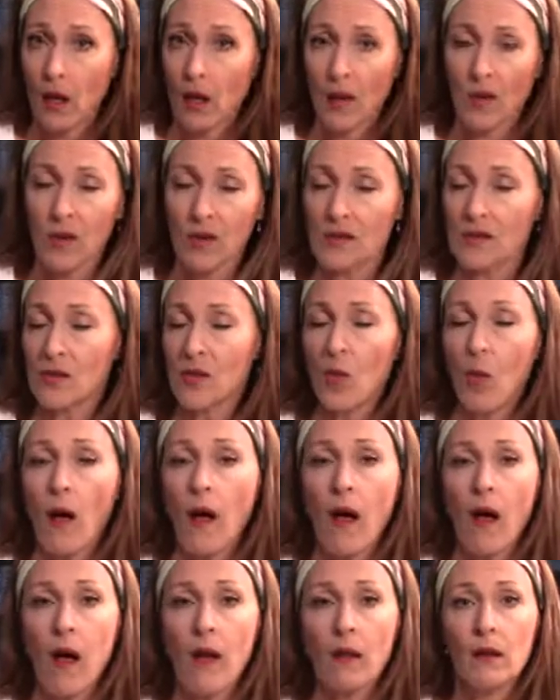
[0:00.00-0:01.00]
once in a
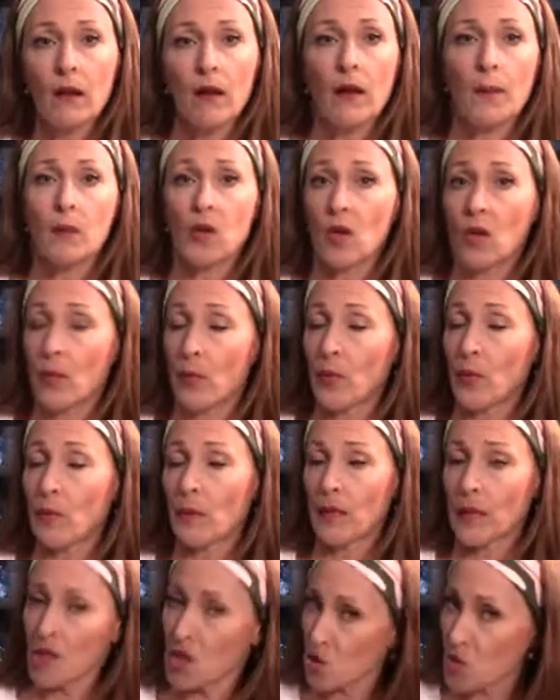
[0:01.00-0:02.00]
while, you can put them
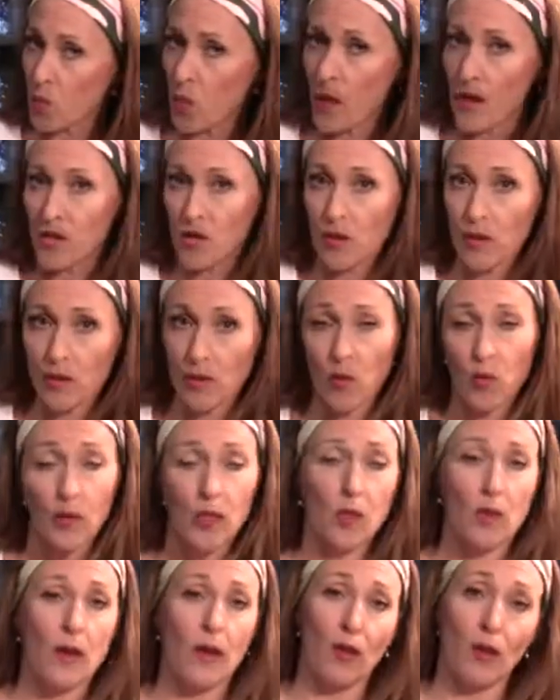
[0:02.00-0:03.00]
in the dishwasher or
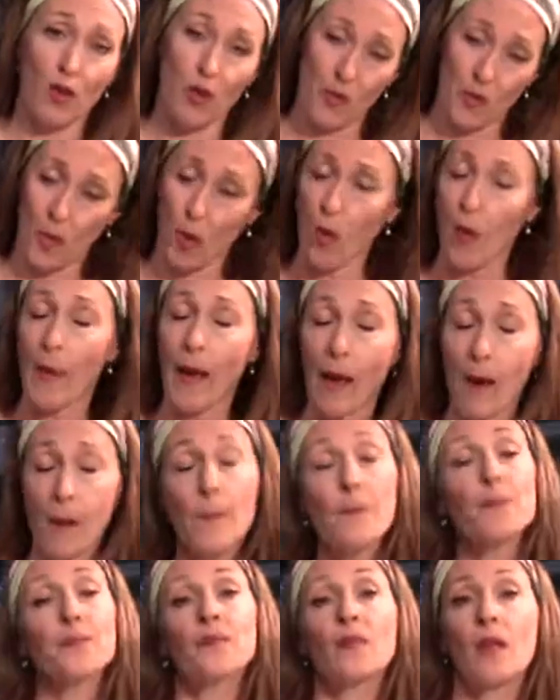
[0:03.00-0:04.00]
you can throw them out
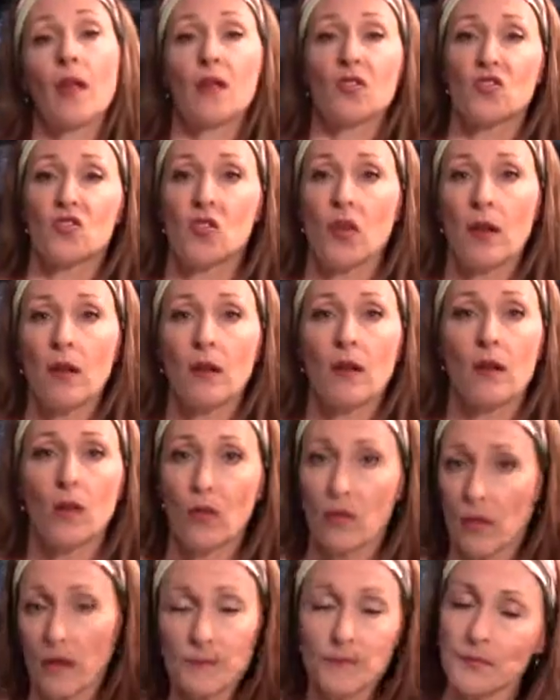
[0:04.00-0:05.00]
and start all
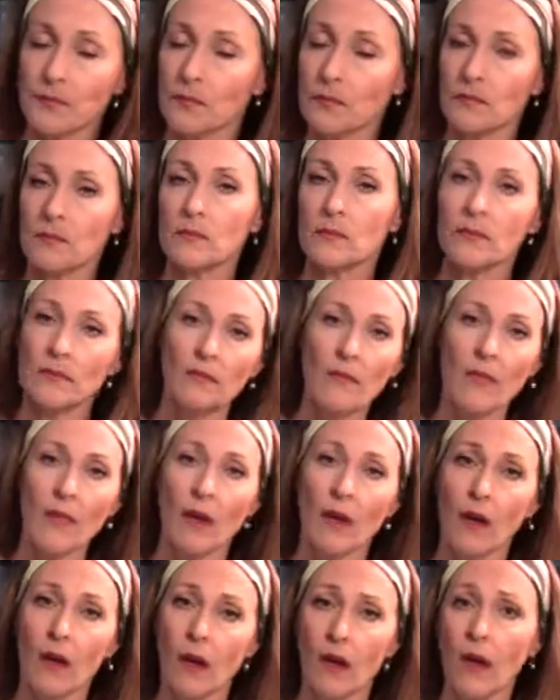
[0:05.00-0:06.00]
over.
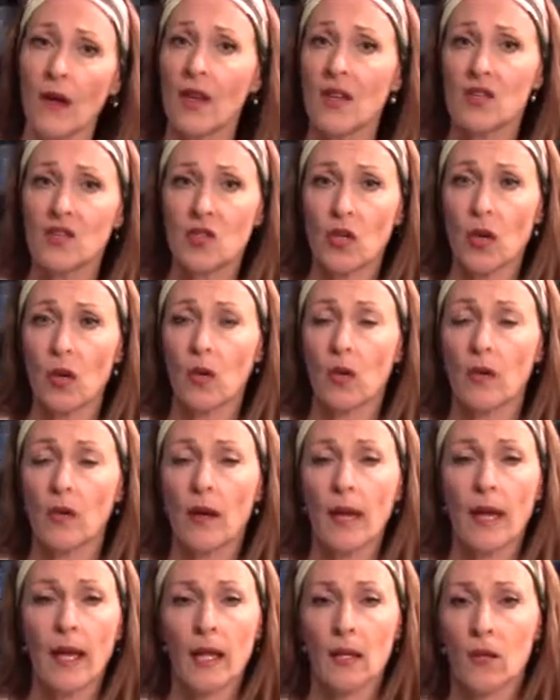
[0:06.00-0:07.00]
So
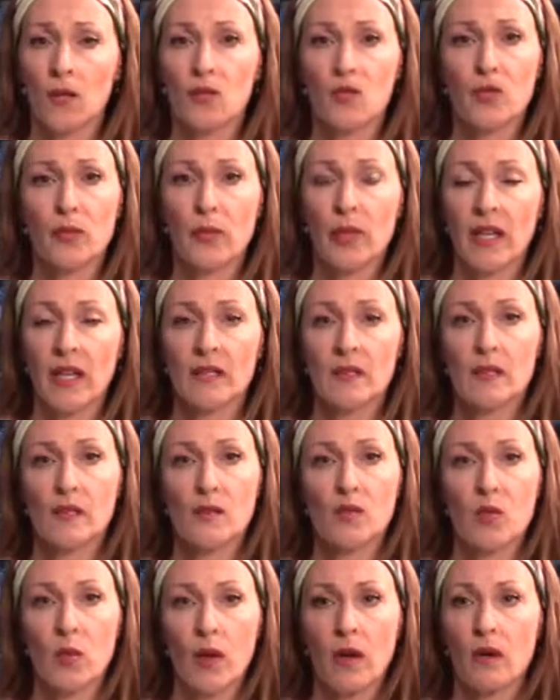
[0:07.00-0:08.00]
again, those are
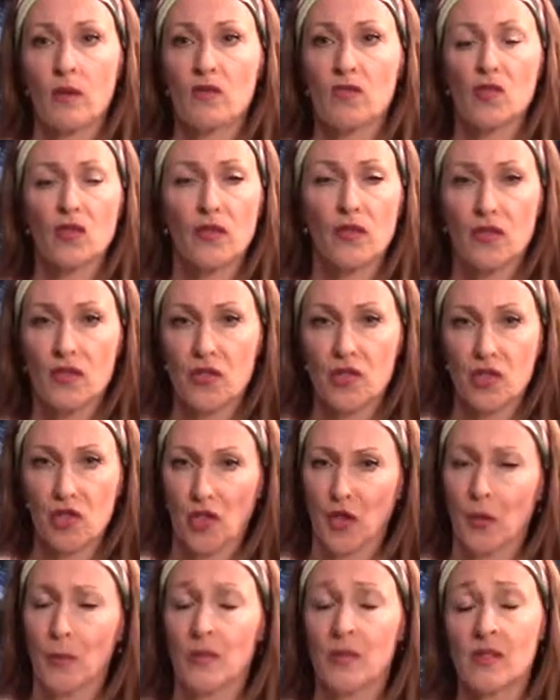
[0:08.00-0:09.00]
places where surface
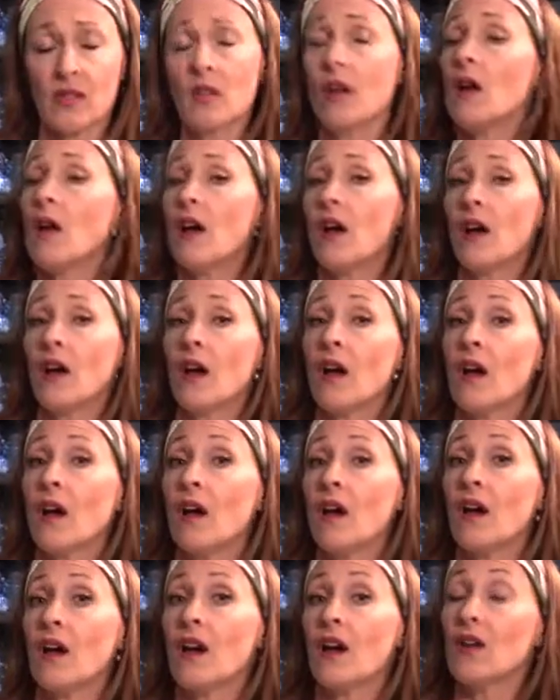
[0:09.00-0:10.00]
germs
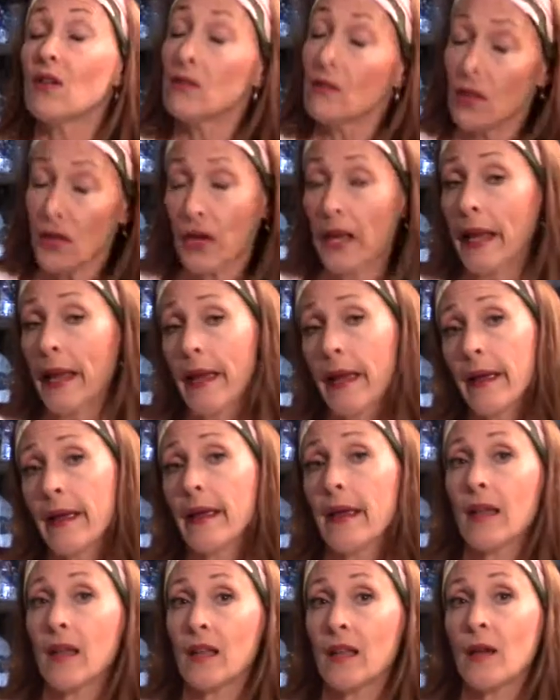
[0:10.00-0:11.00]
are lurking,
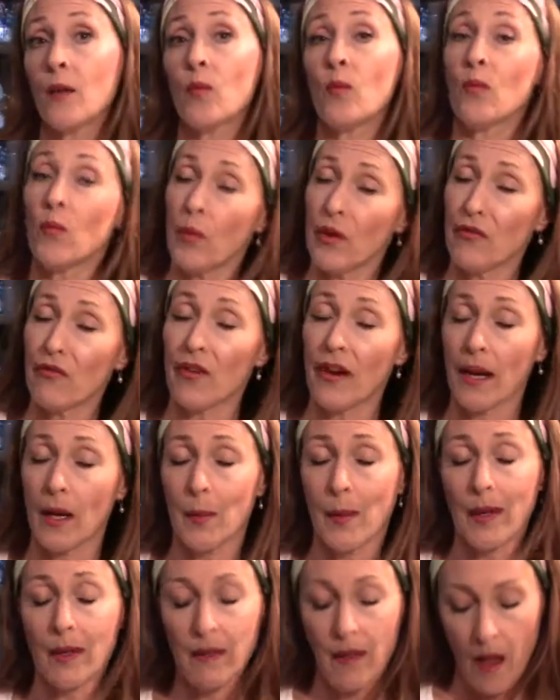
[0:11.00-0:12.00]
and then we forget
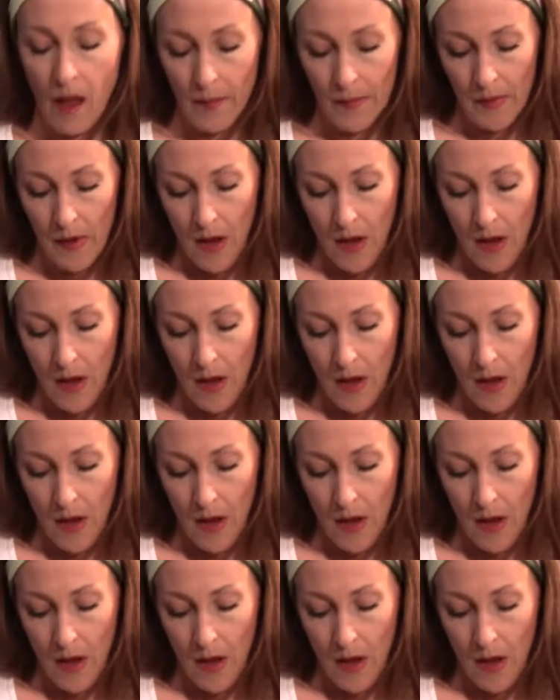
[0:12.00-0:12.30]
about that.